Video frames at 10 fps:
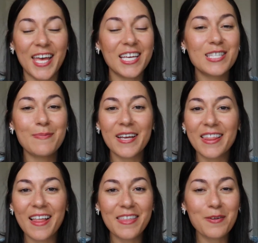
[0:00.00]
Expect
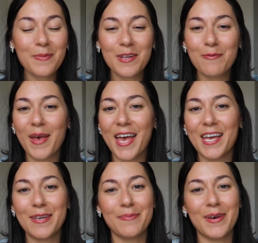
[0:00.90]
that little bit of
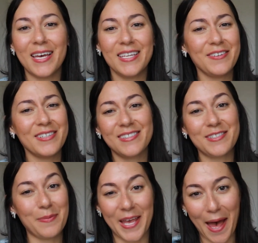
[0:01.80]
pain, but you can
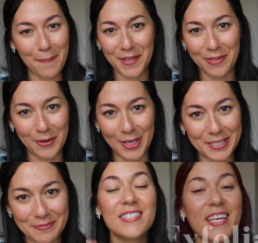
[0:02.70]
still be happy through
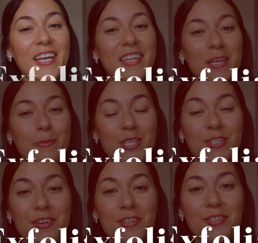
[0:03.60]
it. Secondly, be
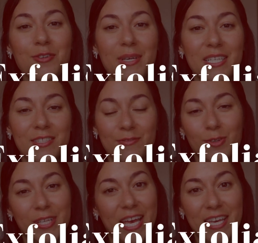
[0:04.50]
sure to
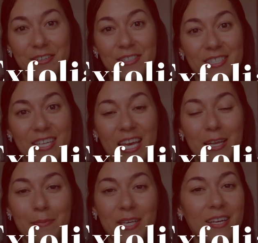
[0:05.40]
exfoliate your
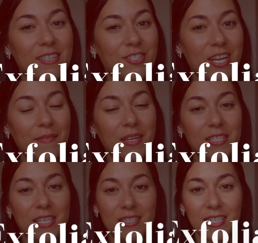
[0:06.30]
skin, because shaving
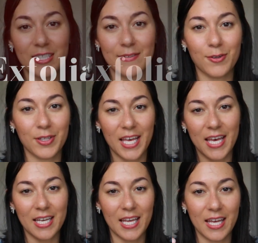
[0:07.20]
does
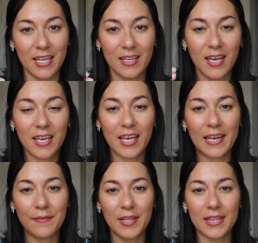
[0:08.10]
exfoliate and
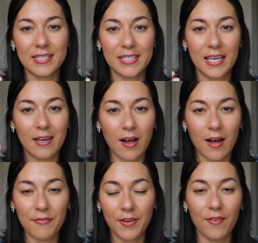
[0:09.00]
kind of get the skin
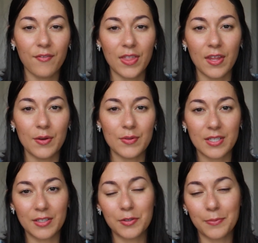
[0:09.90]
off of those
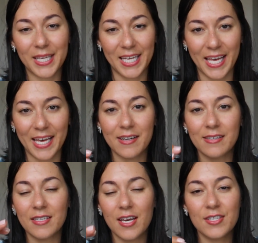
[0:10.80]
little bitty
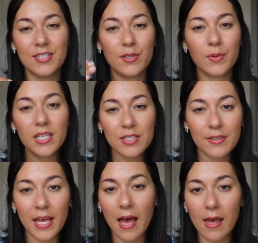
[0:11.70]
hairs. So you want to
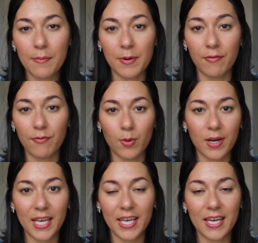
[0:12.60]
do that
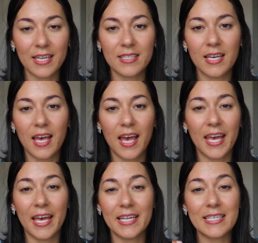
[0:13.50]
beforehand,
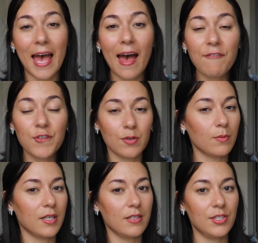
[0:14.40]
and
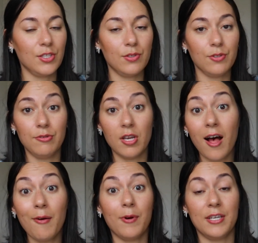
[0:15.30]
afterwards you do
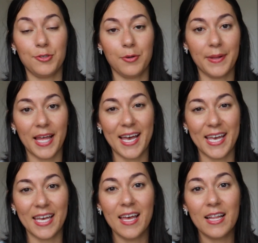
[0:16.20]
not want to
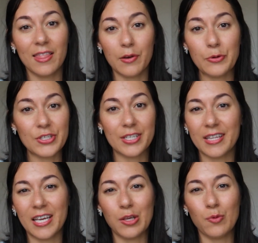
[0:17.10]
apply lotion
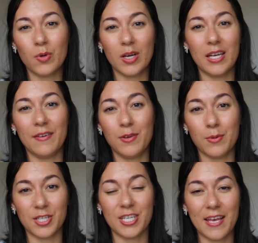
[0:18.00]
like you would if you
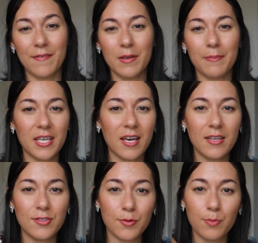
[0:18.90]
were shaving,
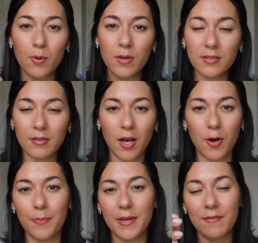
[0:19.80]
because your pores are
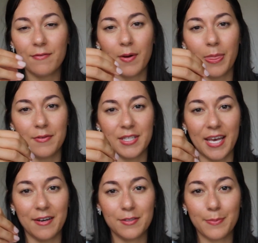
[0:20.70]
open from those
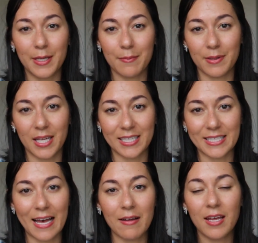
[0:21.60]
hairs being
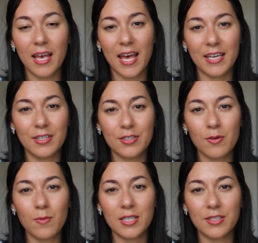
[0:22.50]
plucked out, and you
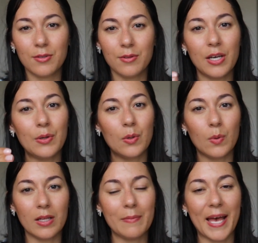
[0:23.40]
don't want to load
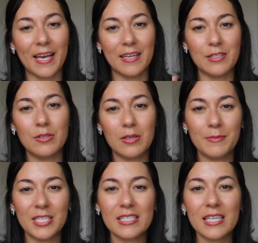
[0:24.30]
oil back into
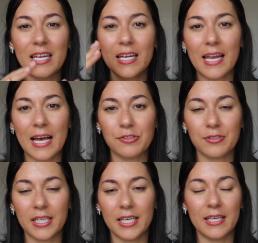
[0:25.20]
them. Just let it
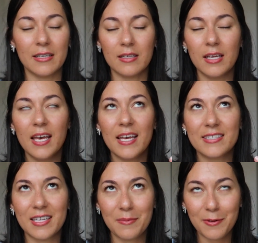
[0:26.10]
naturally heal.
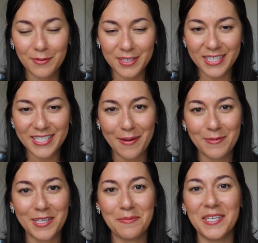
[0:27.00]
It's going to be really
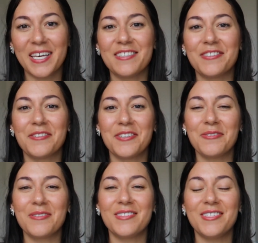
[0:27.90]
tempting because you're
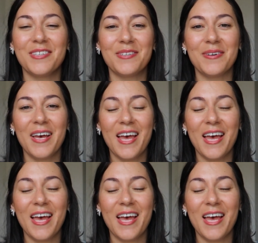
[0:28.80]
used to